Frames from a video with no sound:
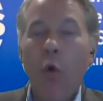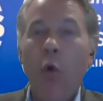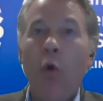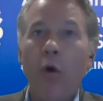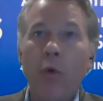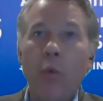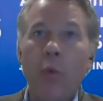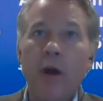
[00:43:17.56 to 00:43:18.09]

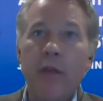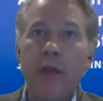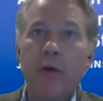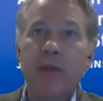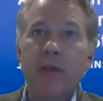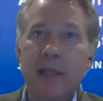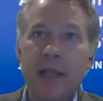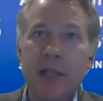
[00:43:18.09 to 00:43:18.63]
or where
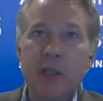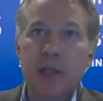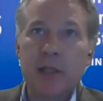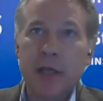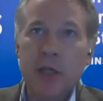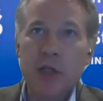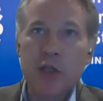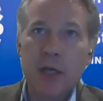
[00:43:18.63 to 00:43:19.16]
there is
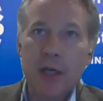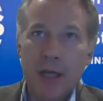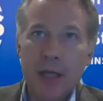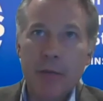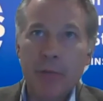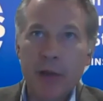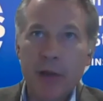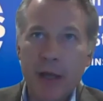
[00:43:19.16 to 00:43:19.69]
legislation
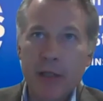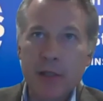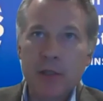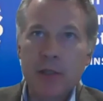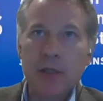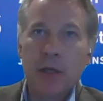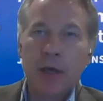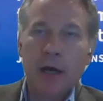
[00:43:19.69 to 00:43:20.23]
in
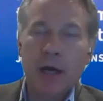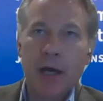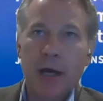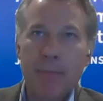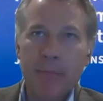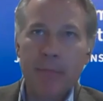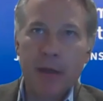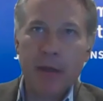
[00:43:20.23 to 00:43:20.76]
place
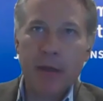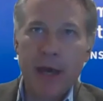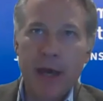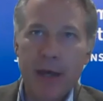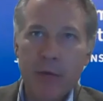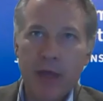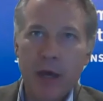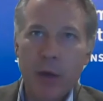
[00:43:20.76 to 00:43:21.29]

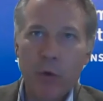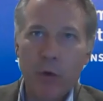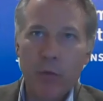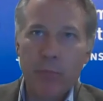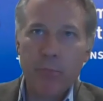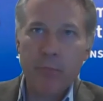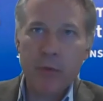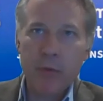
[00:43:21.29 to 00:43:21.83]
that
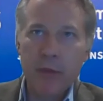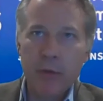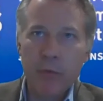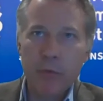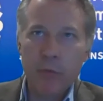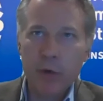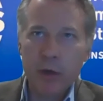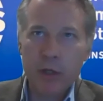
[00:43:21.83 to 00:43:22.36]
will
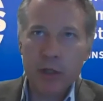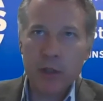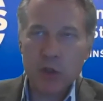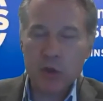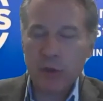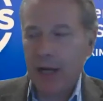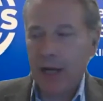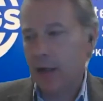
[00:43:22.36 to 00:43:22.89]

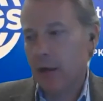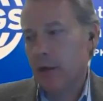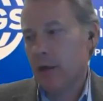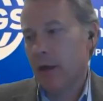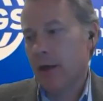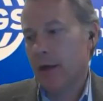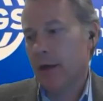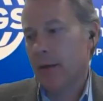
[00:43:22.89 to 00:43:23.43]
constrain
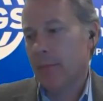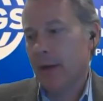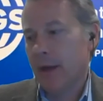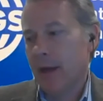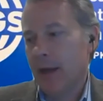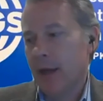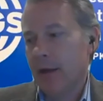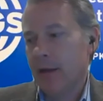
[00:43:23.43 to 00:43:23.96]

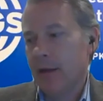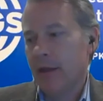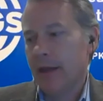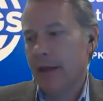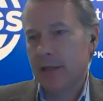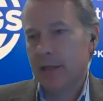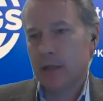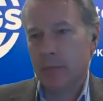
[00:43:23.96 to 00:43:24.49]
the
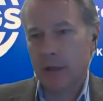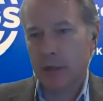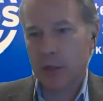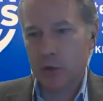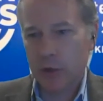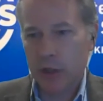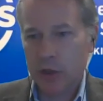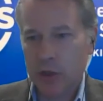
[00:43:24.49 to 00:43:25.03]
next
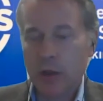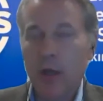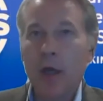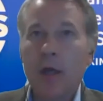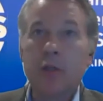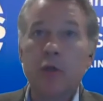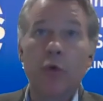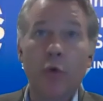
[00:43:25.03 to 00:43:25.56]
administration.
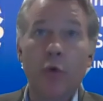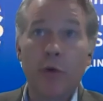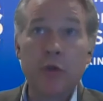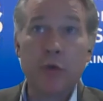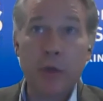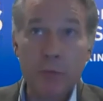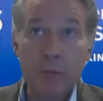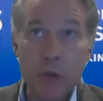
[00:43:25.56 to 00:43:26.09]
So Nord
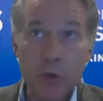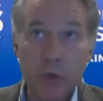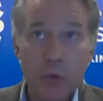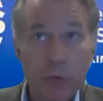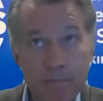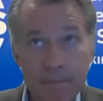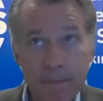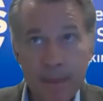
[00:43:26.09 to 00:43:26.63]
Stream 2,
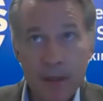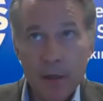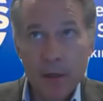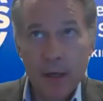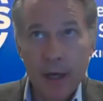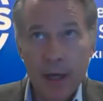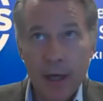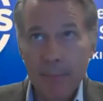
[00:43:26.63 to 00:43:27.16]

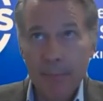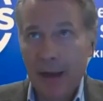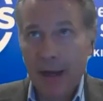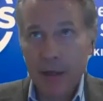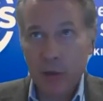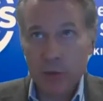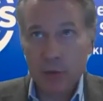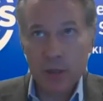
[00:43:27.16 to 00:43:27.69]

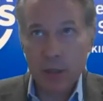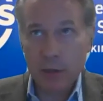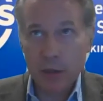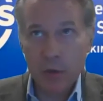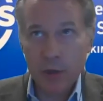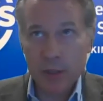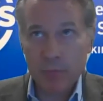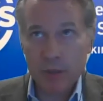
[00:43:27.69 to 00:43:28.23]
I don't see the
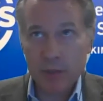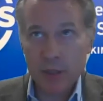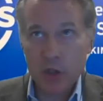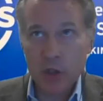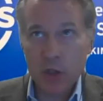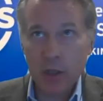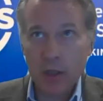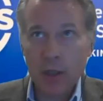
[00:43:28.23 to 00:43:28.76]
U.S.
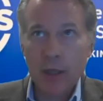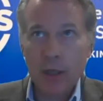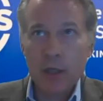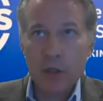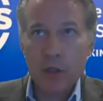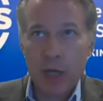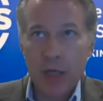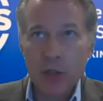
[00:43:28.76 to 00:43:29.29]
position
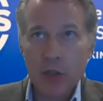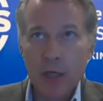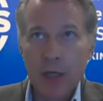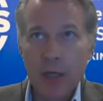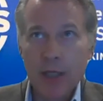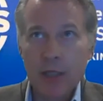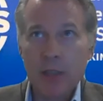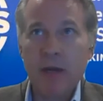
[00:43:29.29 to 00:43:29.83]

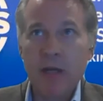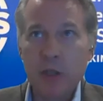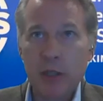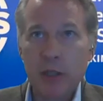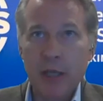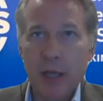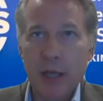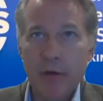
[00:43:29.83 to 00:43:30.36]
changing,
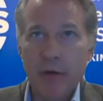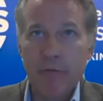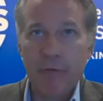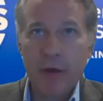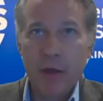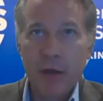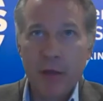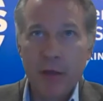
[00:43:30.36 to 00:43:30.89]
especially if
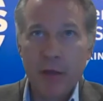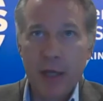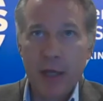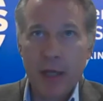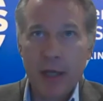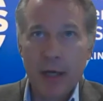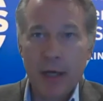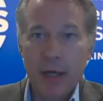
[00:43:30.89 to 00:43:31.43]

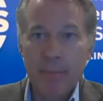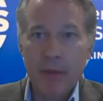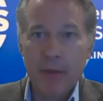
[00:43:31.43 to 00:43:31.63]
the